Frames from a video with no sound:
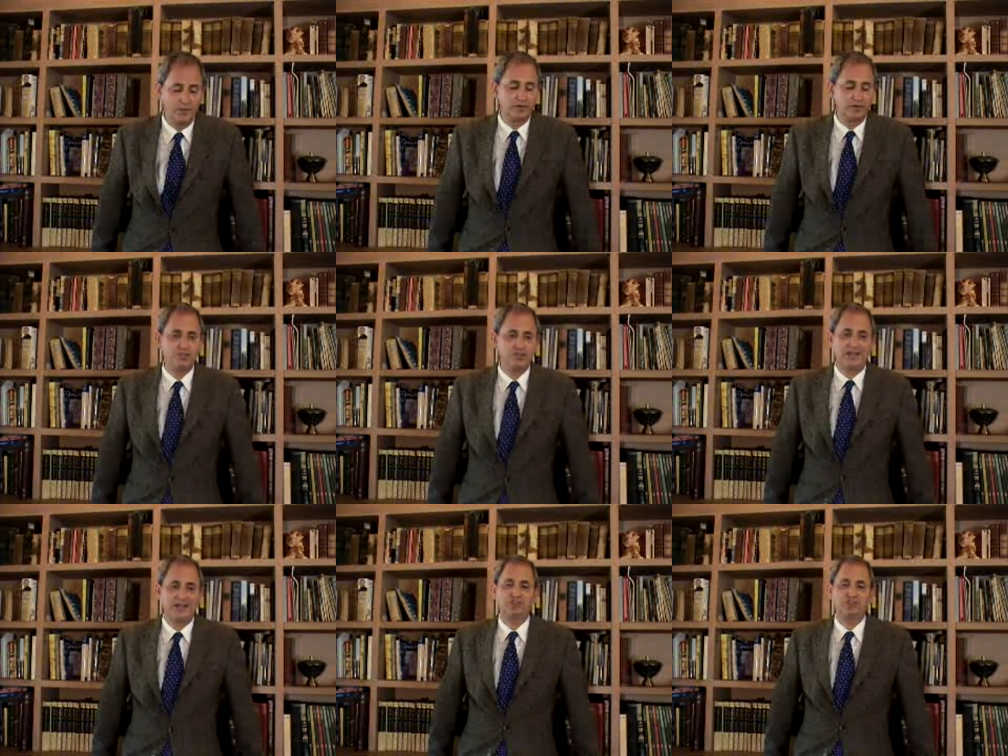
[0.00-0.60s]
A
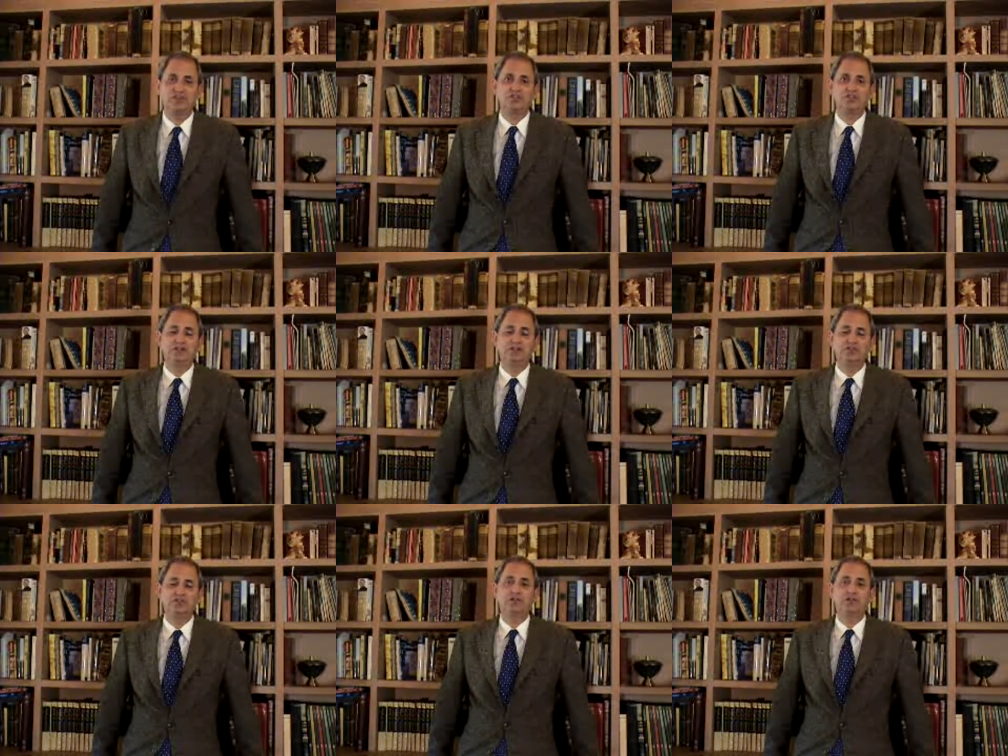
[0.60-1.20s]
JAD session
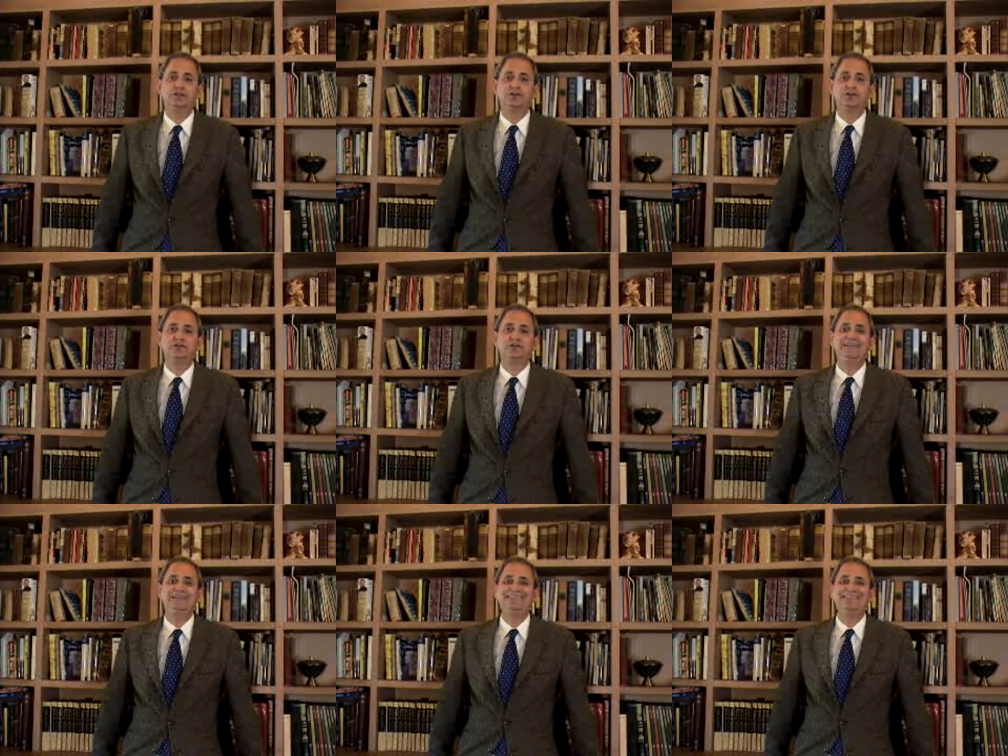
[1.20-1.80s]
is
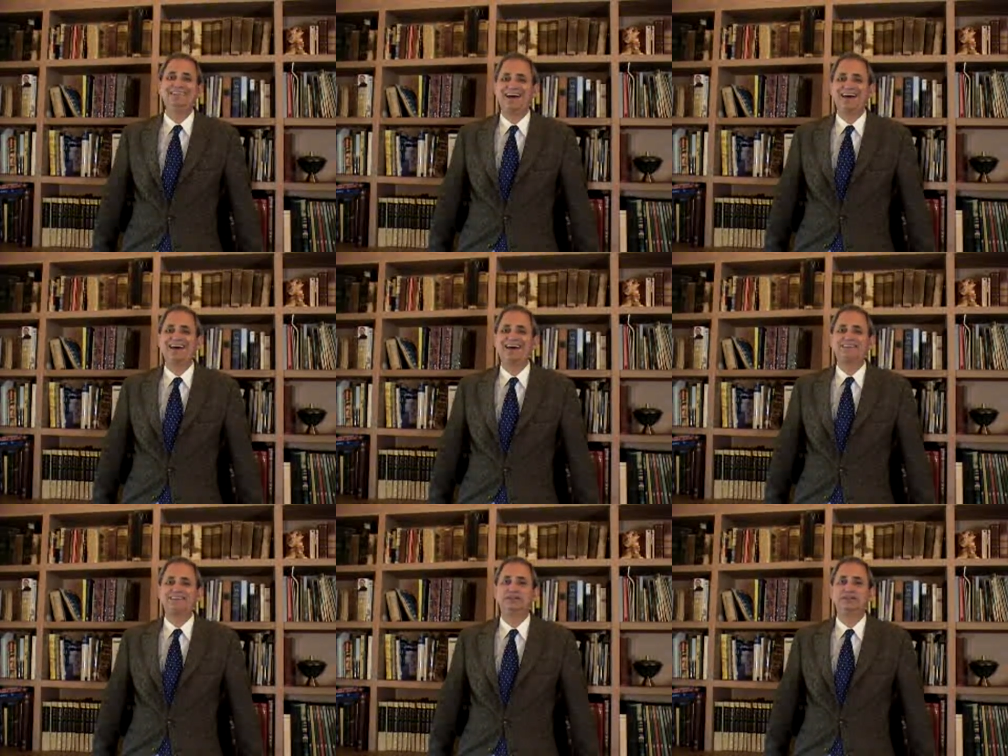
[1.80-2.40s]
clearly
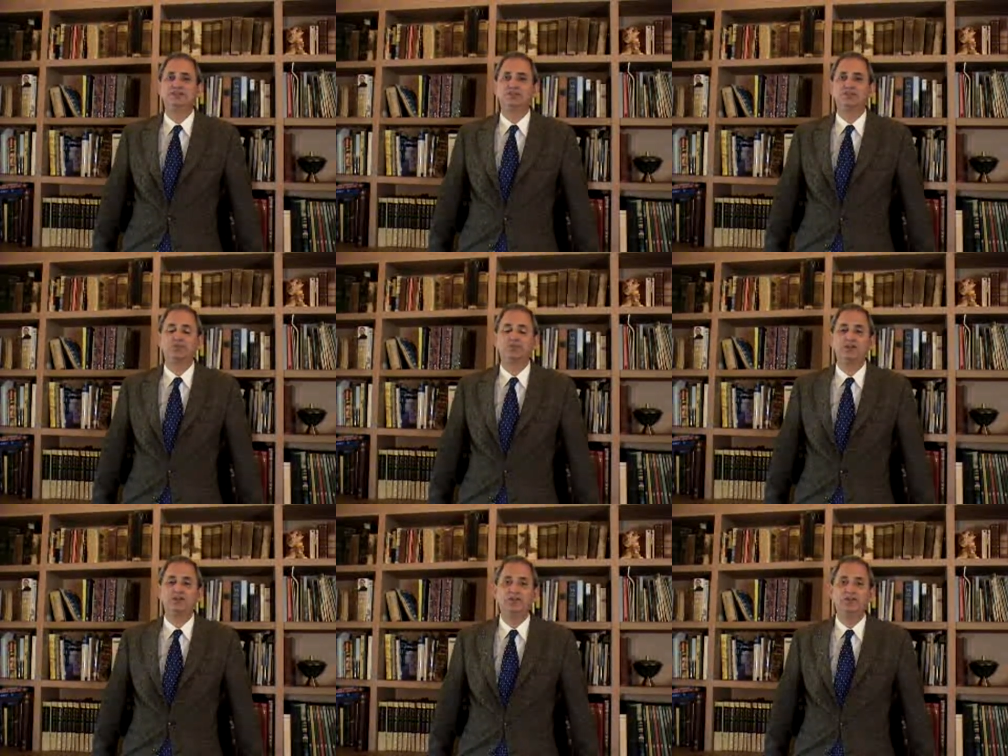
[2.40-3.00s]
not
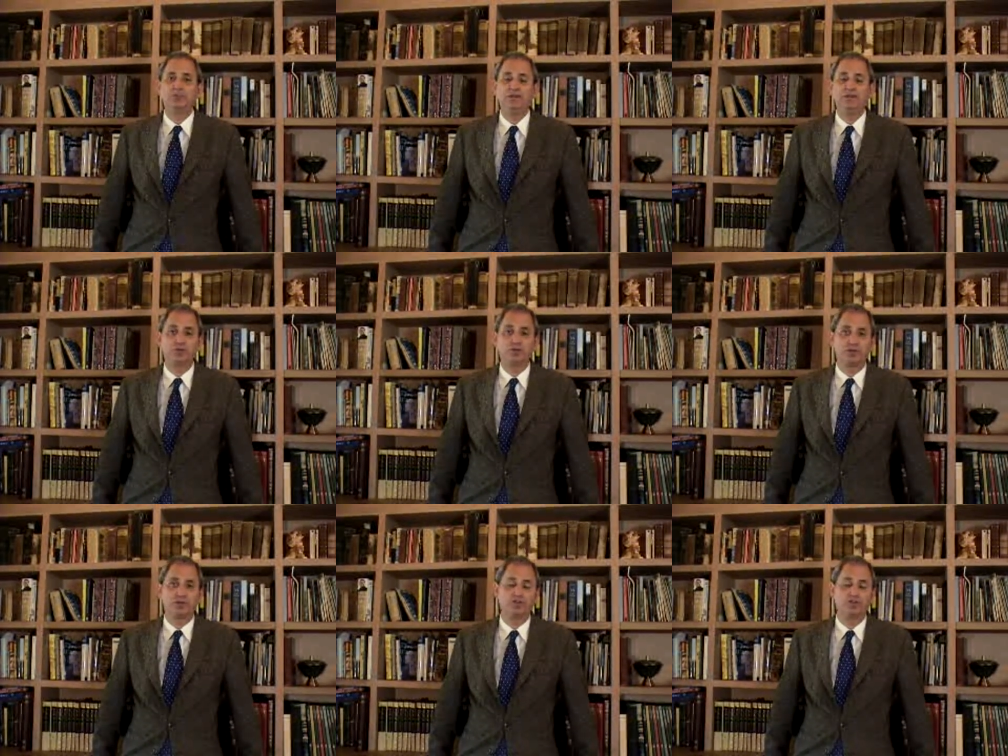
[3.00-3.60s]
something that
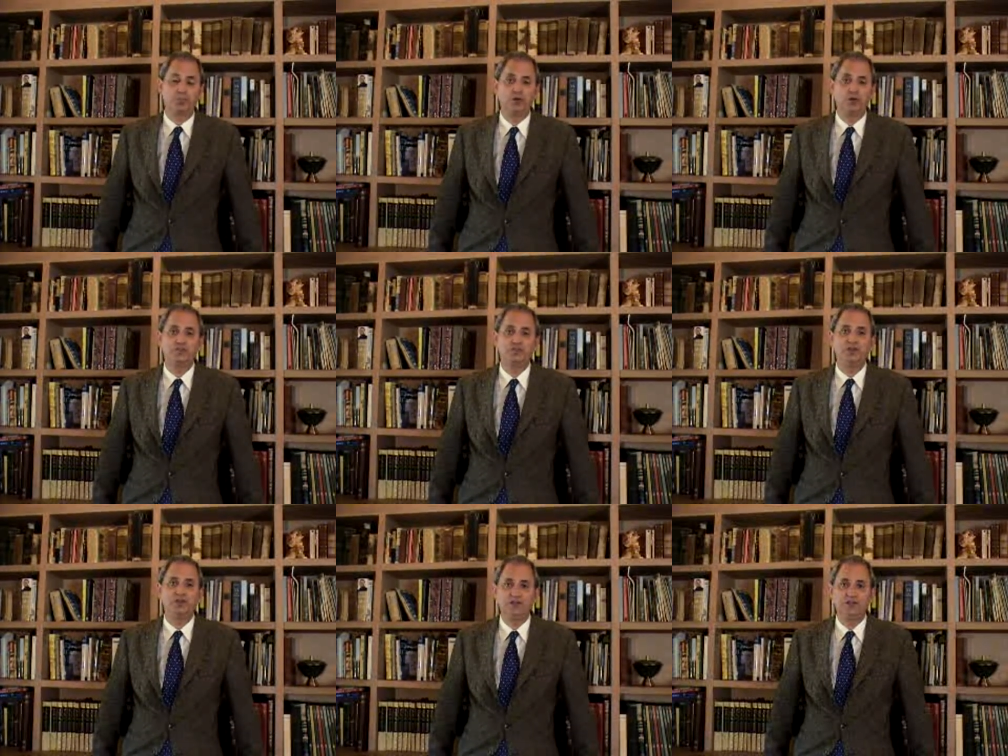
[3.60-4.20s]
people are
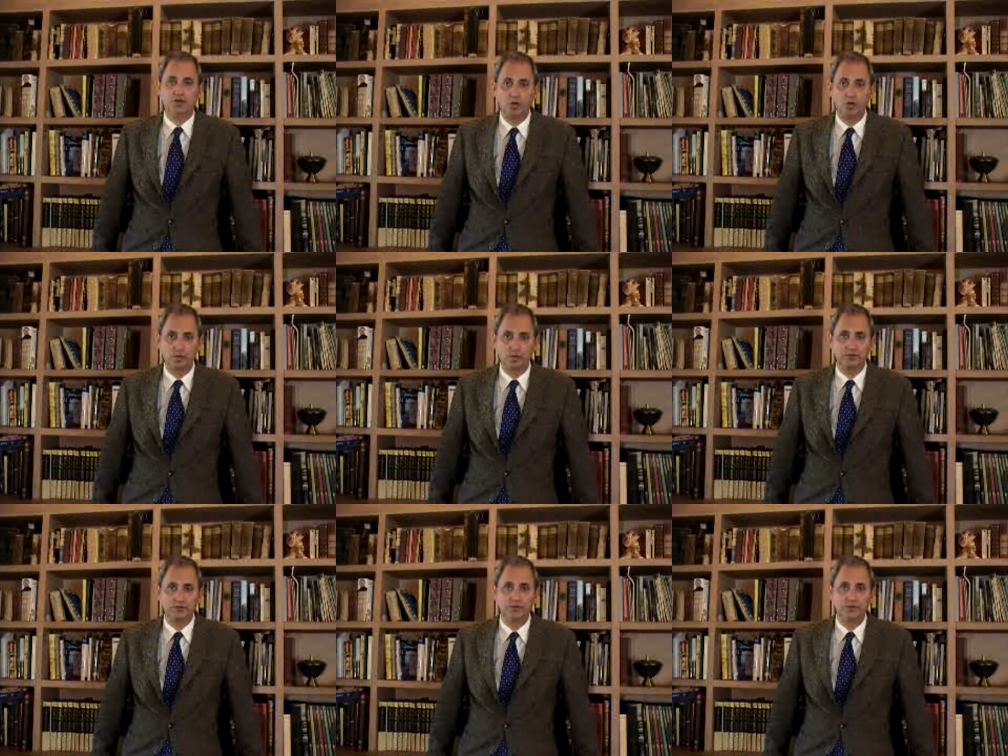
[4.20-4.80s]
supposed to hit
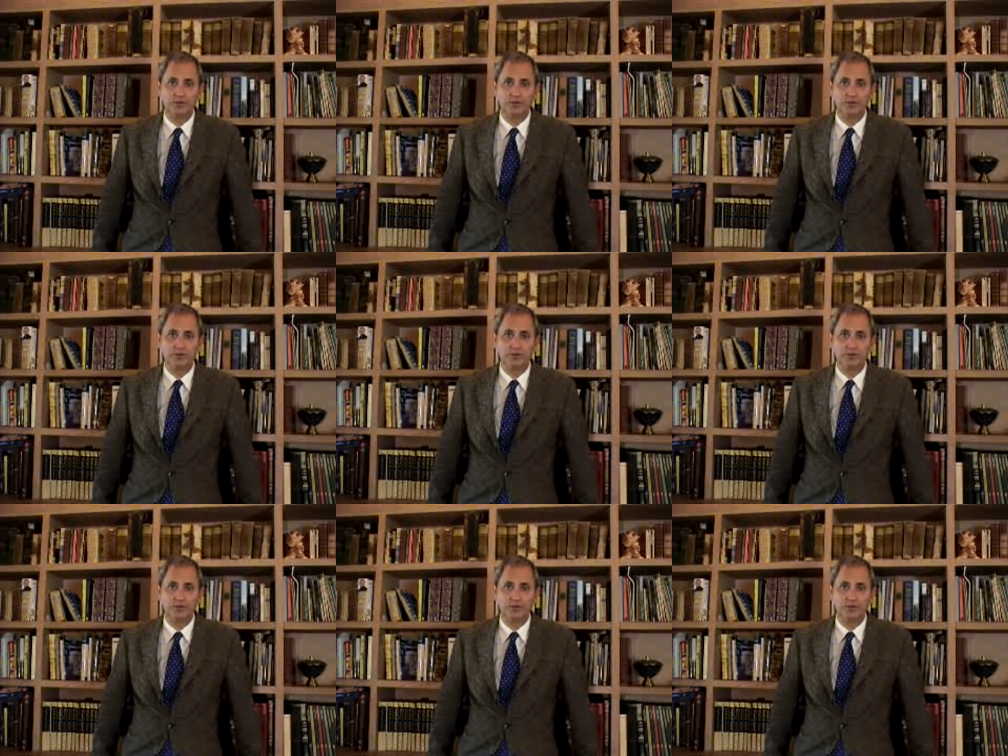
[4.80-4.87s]
cold.